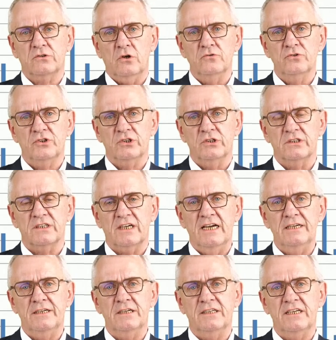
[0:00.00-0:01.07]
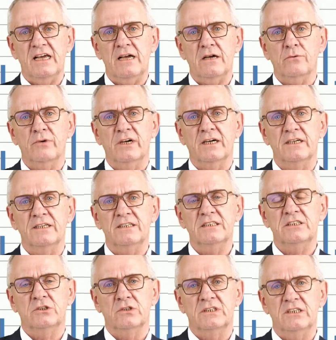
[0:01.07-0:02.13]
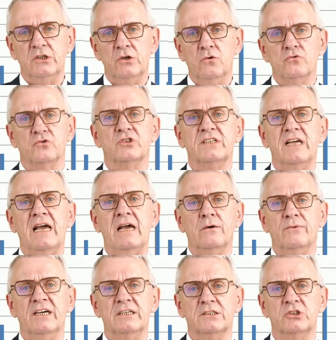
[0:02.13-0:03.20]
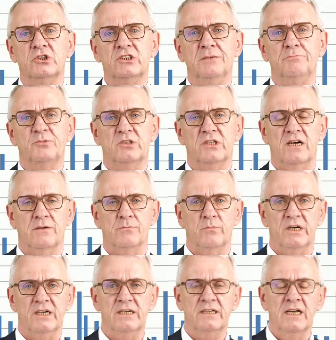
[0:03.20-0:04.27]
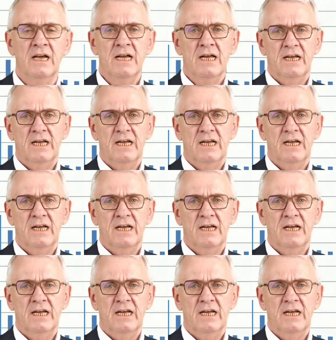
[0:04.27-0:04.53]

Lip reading: concentrated there where it isn't used, there where the ships are made.